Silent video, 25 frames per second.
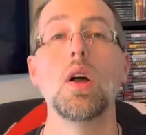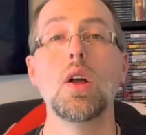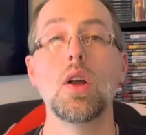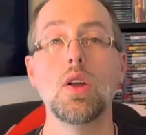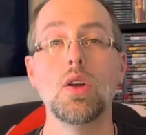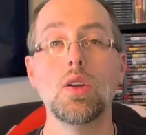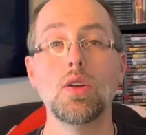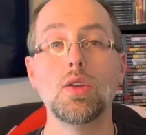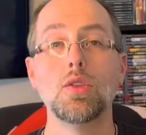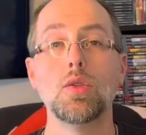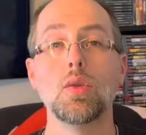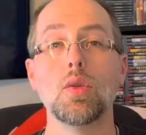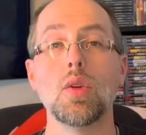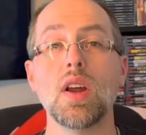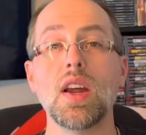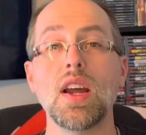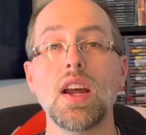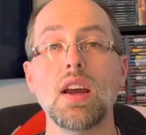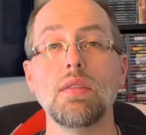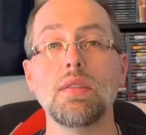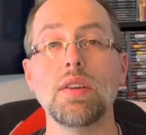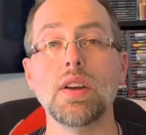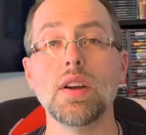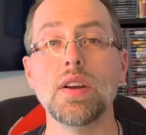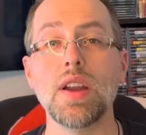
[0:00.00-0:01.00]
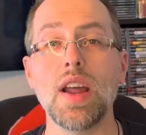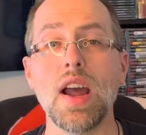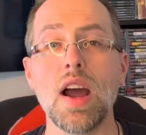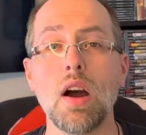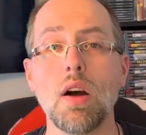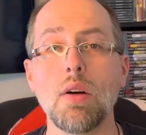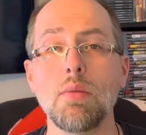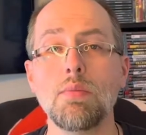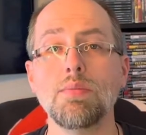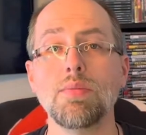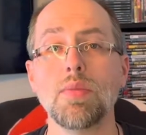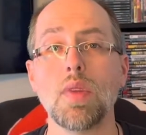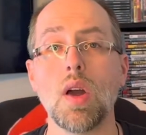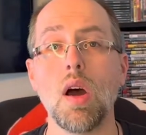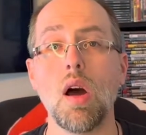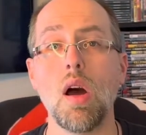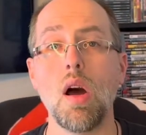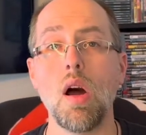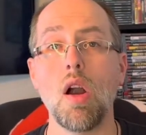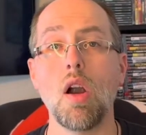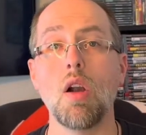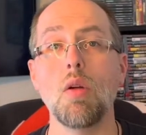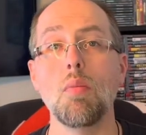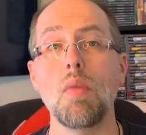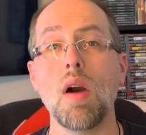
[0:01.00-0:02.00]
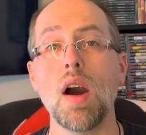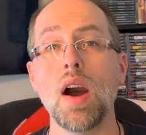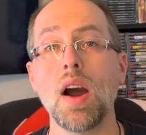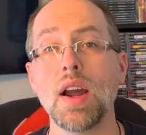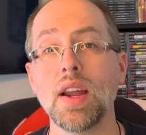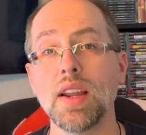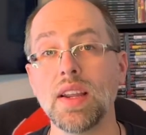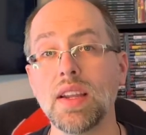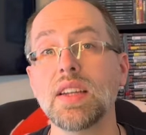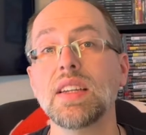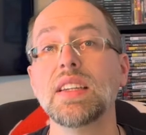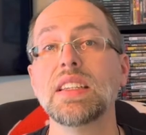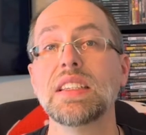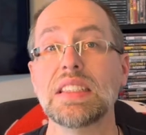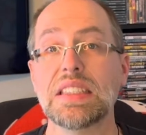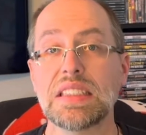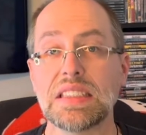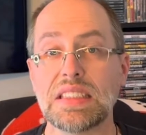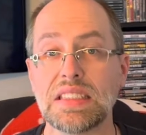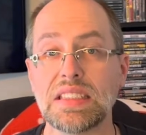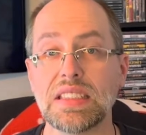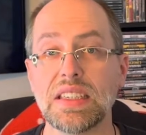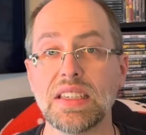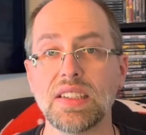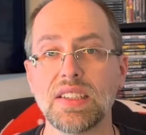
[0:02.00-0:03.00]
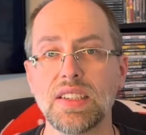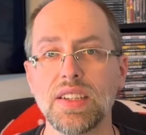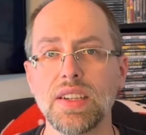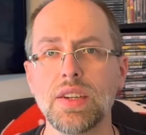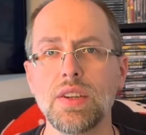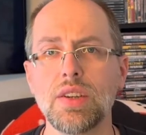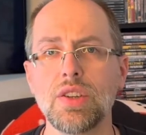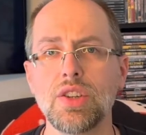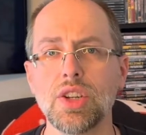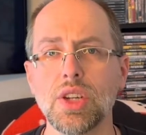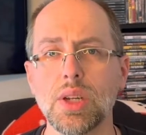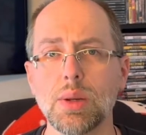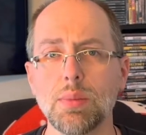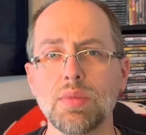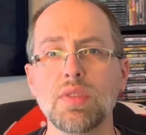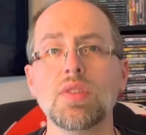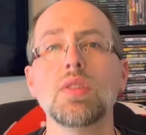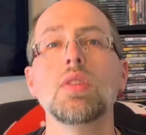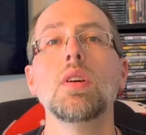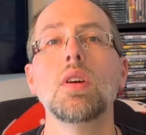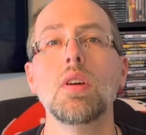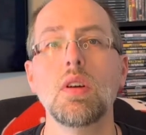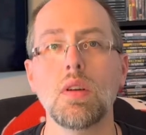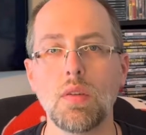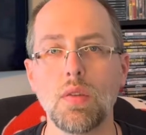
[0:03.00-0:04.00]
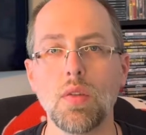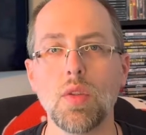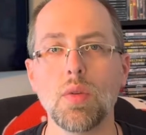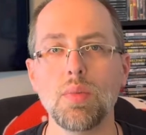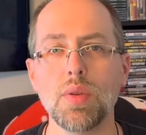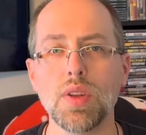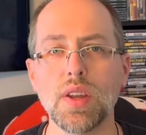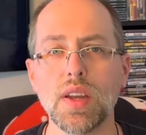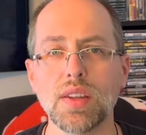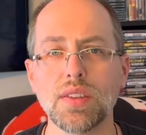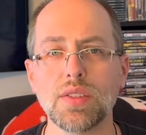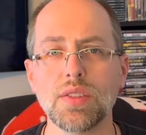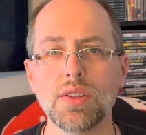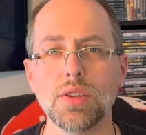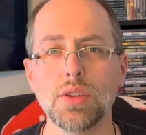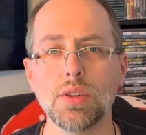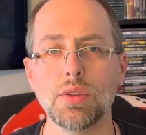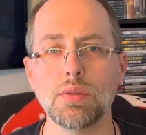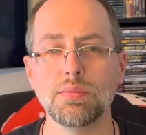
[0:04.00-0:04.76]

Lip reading: So what I have here now are my 6 hidden gems for the PS2.